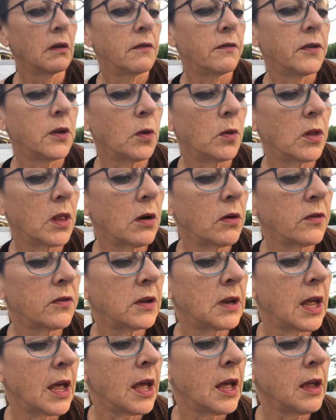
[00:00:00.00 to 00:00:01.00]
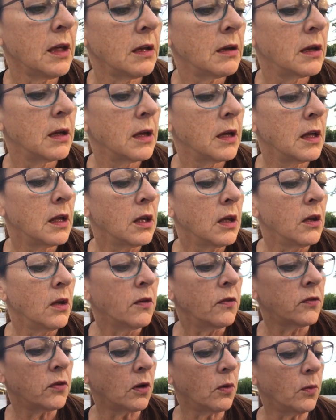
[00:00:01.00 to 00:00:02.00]
A few of those a day.
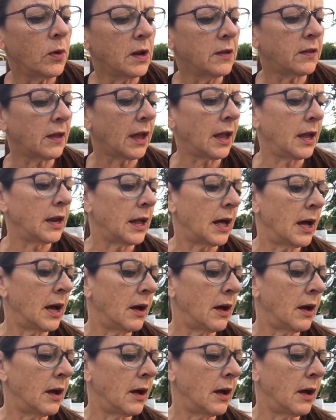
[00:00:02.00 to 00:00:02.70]
So what does 8